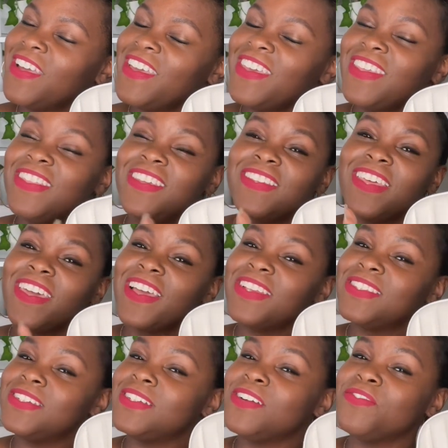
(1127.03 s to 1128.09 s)
And then, like I
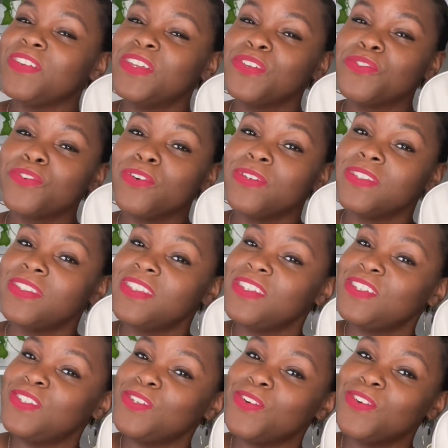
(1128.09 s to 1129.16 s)
said, I ran across
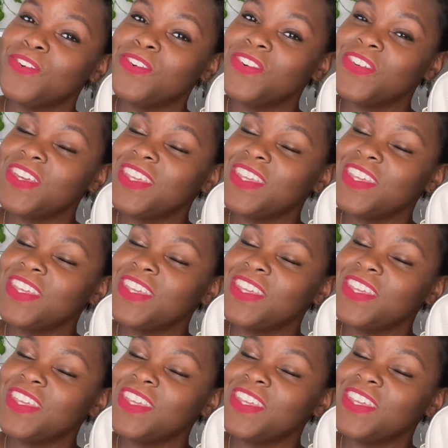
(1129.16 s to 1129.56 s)
this, y'all,